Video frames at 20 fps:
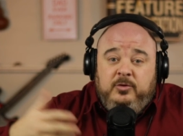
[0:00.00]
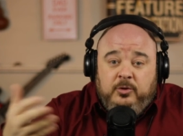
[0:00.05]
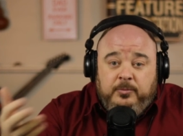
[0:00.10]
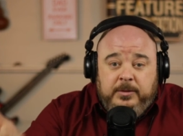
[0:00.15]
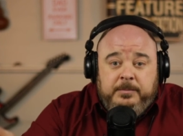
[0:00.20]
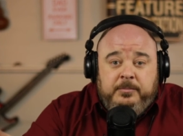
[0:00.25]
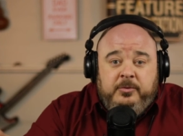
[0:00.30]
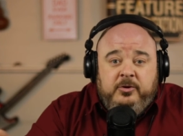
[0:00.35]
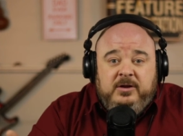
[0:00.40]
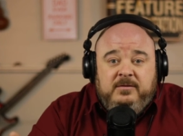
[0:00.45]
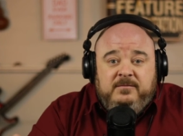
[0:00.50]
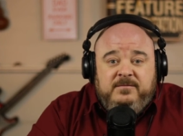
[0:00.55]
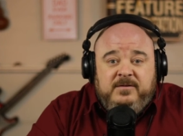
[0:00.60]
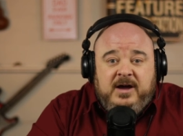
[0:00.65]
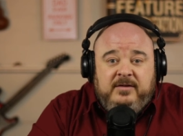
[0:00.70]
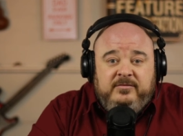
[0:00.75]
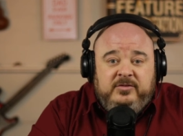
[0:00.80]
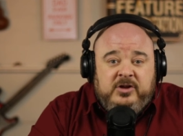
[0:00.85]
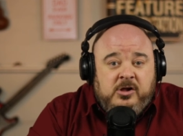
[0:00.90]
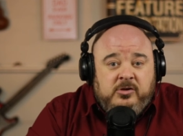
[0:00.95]
You'll be putting
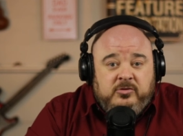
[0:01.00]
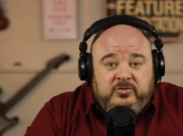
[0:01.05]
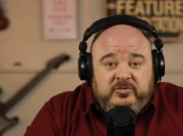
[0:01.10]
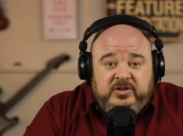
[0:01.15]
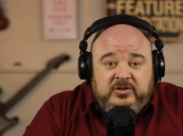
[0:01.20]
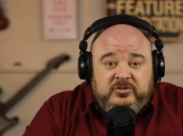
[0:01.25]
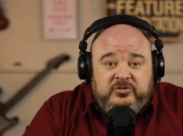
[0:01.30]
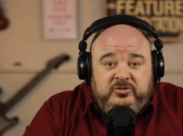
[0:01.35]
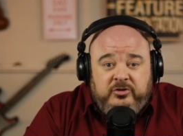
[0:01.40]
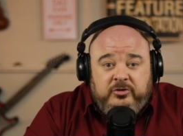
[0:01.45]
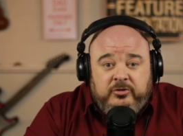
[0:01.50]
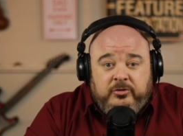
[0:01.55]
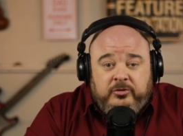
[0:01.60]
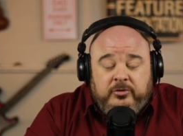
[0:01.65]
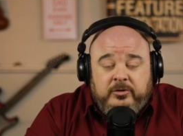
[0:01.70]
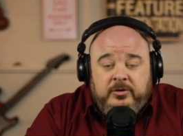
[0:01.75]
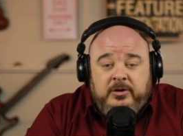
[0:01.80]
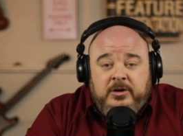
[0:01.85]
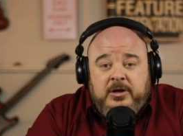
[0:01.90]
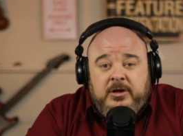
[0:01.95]
$5
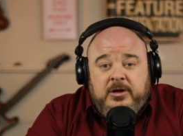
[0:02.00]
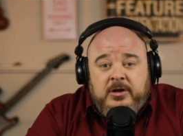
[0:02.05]
into